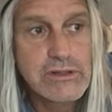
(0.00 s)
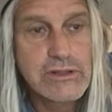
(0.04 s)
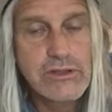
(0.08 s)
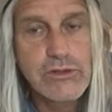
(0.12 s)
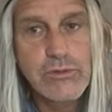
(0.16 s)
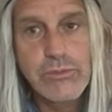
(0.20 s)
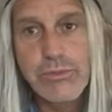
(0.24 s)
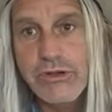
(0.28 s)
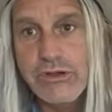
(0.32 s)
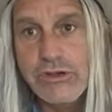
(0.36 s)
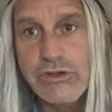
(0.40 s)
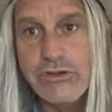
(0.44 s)

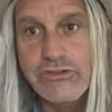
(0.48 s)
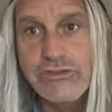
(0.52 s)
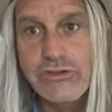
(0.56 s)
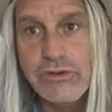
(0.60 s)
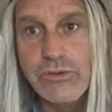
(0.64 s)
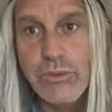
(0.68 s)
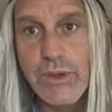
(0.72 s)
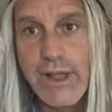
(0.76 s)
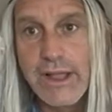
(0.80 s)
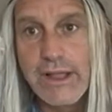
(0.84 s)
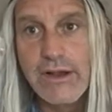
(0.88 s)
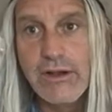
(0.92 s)
Berkeley, who
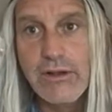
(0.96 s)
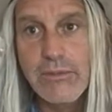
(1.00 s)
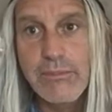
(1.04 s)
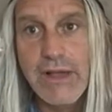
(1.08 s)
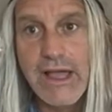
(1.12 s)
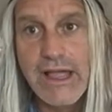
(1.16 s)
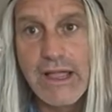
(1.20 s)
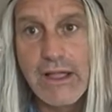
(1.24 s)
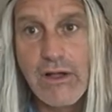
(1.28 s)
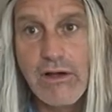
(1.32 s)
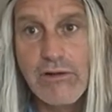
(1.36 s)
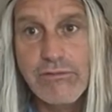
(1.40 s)
produced a record of
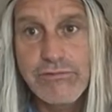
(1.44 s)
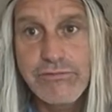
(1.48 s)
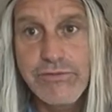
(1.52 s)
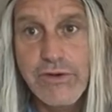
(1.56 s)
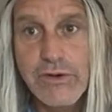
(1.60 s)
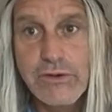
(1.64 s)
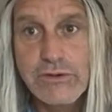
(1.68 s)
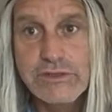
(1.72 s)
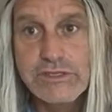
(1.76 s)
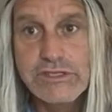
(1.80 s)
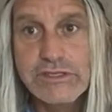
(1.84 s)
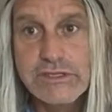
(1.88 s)
mine called
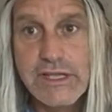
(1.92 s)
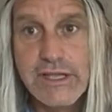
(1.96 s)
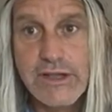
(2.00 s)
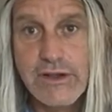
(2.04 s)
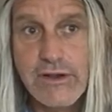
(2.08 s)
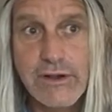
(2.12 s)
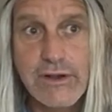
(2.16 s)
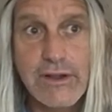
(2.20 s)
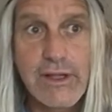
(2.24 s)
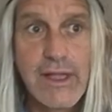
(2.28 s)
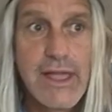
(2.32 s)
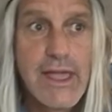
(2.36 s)
Folk
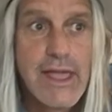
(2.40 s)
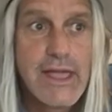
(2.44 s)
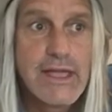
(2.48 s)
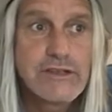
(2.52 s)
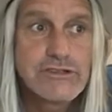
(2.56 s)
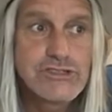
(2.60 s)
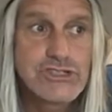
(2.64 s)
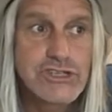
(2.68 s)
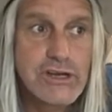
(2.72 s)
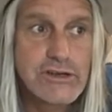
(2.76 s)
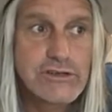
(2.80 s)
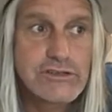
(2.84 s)
Singer,
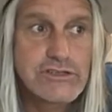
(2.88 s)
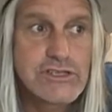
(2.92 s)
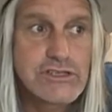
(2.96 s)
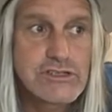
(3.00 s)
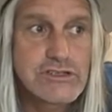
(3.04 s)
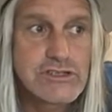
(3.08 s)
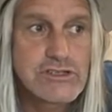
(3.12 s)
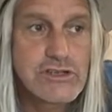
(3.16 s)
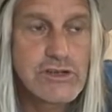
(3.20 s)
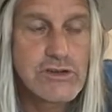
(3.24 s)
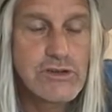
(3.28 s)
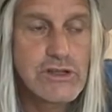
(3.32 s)
shares
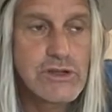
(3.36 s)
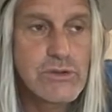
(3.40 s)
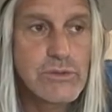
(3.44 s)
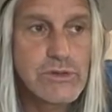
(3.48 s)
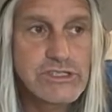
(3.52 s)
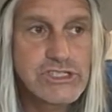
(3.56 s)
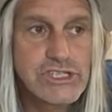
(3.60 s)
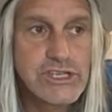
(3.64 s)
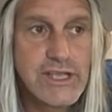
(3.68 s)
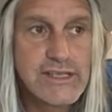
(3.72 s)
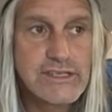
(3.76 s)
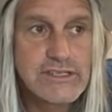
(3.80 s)
the studio
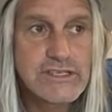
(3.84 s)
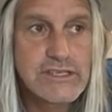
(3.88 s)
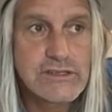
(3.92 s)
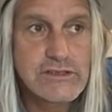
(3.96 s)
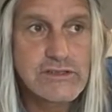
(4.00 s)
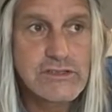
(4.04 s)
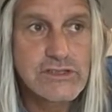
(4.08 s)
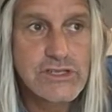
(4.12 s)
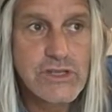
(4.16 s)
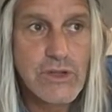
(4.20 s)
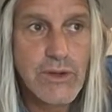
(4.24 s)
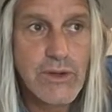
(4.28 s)
with
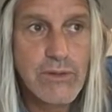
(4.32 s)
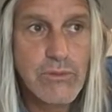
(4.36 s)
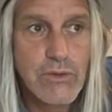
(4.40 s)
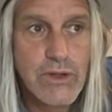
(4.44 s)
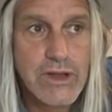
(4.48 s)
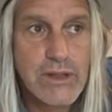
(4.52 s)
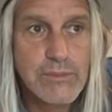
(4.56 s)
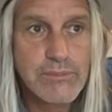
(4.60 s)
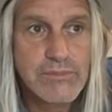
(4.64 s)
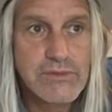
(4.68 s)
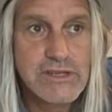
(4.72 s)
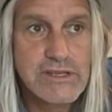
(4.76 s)
Jason. So I
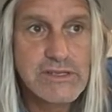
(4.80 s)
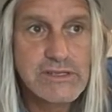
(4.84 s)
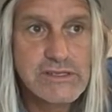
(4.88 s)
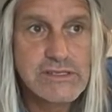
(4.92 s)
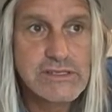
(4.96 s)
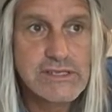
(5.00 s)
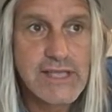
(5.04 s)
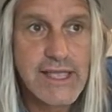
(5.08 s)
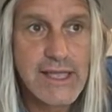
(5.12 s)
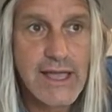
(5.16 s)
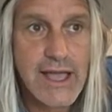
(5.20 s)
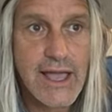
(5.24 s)
went up to
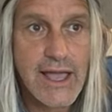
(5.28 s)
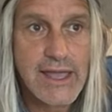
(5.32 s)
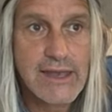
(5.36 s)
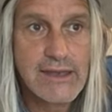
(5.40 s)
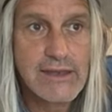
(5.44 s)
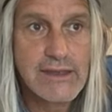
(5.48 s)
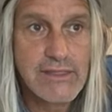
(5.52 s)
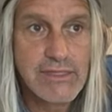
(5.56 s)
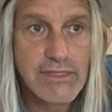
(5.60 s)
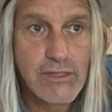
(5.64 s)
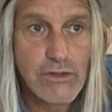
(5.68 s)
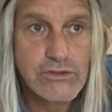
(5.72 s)
say
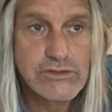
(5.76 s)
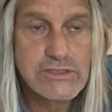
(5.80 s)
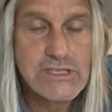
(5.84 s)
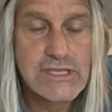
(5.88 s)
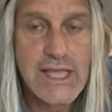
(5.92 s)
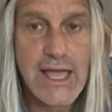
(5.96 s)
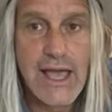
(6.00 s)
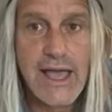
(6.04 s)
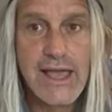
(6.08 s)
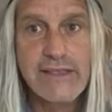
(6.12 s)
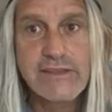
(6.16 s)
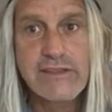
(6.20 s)
hi to
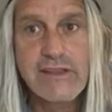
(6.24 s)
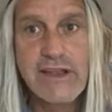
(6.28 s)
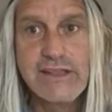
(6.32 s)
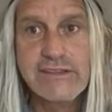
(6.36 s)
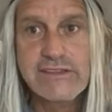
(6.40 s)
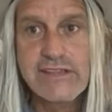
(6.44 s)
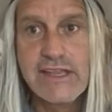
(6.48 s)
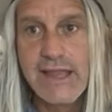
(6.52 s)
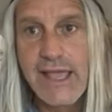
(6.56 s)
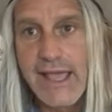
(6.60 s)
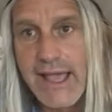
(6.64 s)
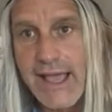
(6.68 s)
those guys and
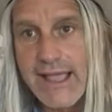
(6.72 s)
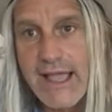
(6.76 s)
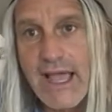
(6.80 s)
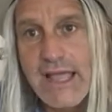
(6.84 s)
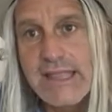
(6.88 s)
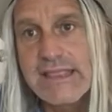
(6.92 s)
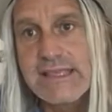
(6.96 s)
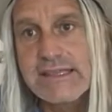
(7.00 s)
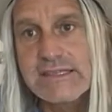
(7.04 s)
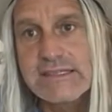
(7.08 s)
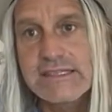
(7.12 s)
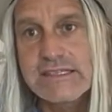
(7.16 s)
I said, hey, I
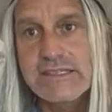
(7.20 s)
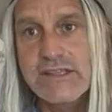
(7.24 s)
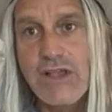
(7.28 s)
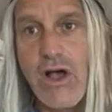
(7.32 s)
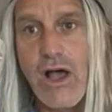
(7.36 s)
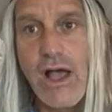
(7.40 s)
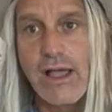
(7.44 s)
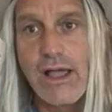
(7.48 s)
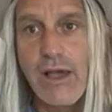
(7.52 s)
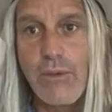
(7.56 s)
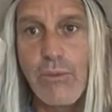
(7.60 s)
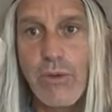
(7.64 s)
got this
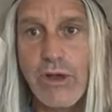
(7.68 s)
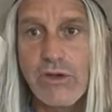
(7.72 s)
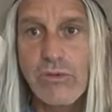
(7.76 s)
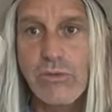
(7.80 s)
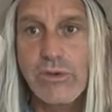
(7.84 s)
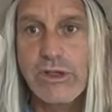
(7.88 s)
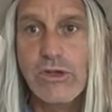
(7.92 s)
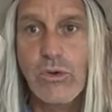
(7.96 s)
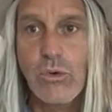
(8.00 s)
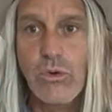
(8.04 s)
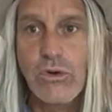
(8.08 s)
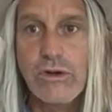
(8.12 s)
song. I want
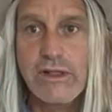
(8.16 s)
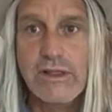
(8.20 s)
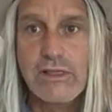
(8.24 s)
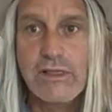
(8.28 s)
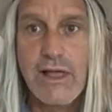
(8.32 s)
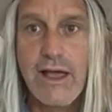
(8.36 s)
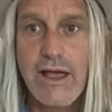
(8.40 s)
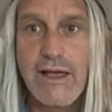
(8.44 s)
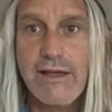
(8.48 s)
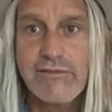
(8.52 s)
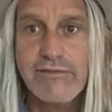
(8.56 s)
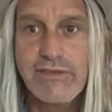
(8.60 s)
to record
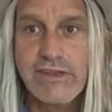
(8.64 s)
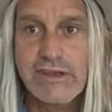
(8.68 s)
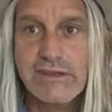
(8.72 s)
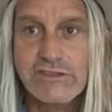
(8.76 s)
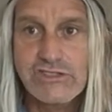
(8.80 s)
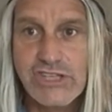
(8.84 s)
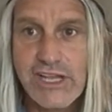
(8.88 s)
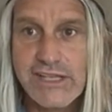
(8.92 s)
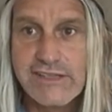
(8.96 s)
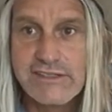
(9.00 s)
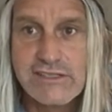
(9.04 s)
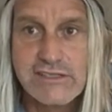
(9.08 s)
it live.
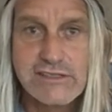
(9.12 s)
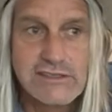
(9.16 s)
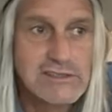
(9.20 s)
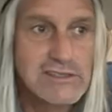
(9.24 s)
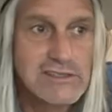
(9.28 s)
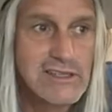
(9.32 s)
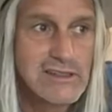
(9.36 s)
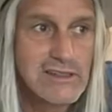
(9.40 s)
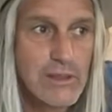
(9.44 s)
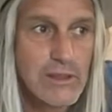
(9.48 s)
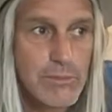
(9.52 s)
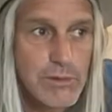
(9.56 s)
And
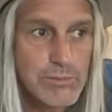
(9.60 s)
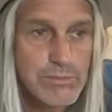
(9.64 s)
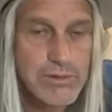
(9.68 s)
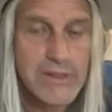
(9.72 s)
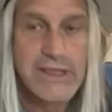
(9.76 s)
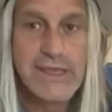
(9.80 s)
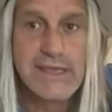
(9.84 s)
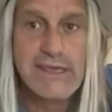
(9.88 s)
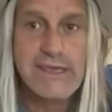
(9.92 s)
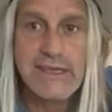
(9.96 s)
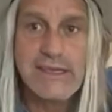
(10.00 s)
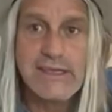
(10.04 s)
Jason said, let me
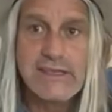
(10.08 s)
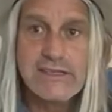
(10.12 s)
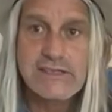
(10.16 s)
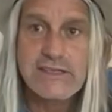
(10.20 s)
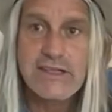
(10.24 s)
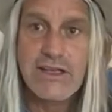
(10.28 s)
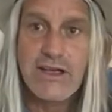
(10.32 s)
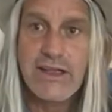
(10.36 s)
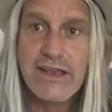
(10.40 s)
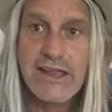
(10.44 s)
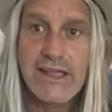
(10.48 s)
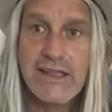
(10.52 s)
play
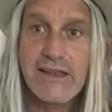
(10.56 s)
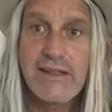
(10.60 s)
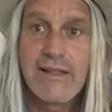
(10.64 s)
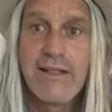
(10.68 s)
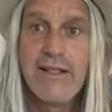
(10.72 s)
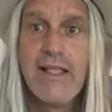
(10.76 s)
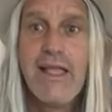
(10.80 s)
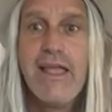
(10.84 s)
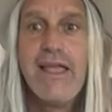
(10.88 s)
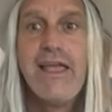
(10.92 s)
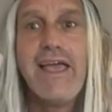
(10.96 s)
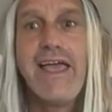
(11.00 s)
keys on it.
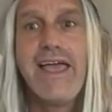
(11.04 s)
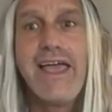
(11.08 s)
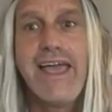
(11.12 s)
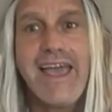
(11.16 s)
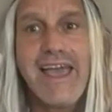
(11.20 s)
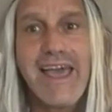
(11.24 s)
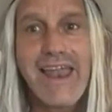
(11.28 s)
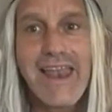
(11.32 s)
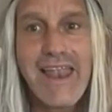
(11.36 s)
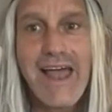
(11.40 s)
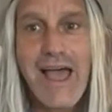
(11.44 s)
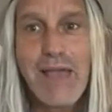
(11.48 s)

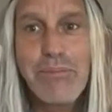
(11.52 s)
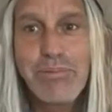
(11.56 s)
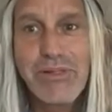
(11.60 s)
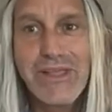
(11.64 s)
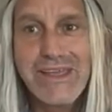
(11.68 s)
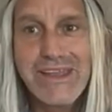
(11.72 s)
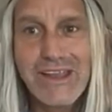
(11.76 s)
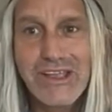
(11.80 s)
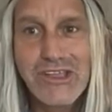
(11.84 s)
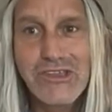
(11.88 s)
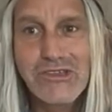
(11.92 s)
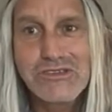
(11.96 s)
And I
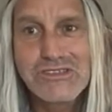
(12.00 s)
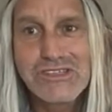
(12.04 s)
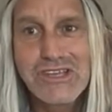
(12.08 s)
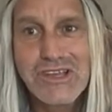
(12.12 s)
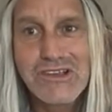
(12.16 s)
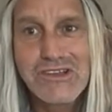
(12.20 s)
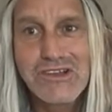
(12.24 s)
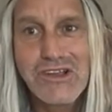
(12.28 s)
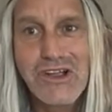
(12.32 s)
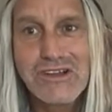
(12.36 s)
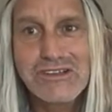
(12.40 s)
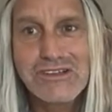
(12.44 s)
played
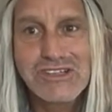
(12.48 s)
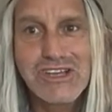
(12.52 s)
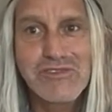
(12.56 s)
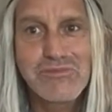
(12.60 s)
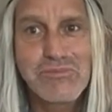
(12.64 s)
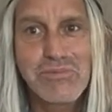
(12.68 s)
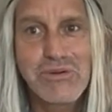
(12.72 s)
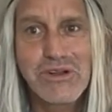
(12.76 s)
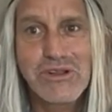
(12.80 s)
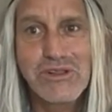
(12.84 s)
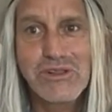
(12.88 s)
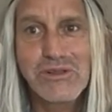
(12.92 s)
acoustic guitar.
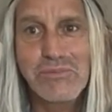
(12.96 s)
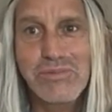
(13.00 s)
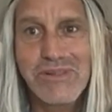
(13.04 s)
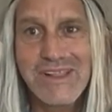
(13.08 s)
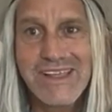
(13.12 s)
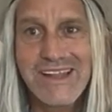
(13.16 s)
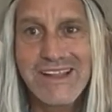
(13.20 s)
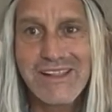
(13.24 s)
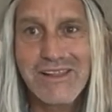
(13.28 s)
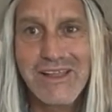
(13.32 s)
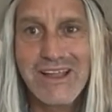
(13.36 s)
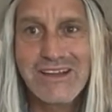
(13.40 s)
Jeff Berkeley
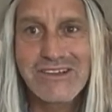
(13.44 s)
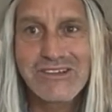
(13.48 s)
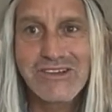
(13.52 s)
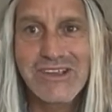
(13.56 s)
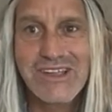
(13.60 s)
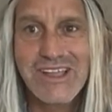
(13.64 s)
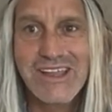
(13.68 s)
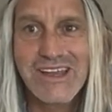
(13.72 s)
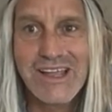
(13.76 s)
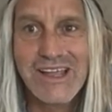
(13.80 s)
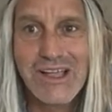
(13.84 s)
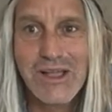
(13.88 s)
played
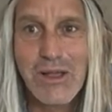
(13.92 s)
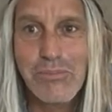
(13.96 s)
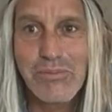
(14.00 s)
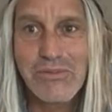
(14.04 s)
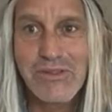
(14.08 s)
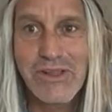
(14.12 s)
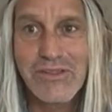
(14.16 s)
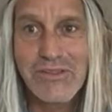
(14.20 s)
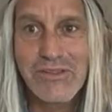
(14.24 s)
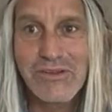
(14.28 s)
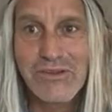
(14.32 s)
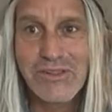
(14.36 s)
electric and a
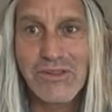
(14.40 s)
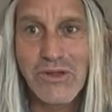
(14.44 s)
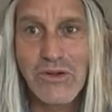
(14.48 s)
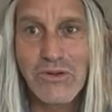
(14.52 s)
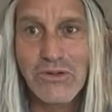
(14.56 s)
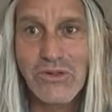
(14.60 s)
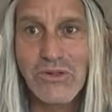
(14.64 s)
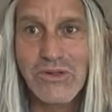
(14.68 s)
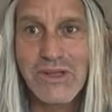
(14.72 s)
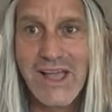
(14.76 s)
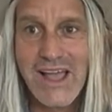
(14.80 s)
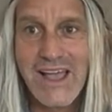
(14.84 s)
couple other
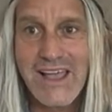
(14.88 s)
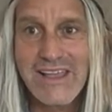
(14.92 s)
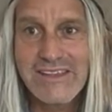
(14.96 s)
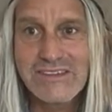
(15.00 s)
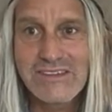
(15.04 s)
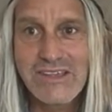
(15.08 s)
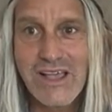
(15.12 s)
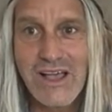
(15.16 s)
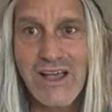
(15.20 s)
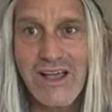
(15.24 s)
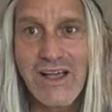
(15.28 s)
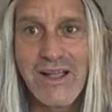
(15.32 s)
local
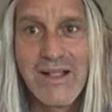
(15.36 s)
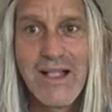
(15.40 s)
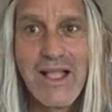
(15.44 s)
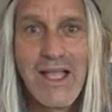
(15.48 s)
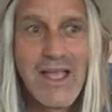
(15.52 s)
guys,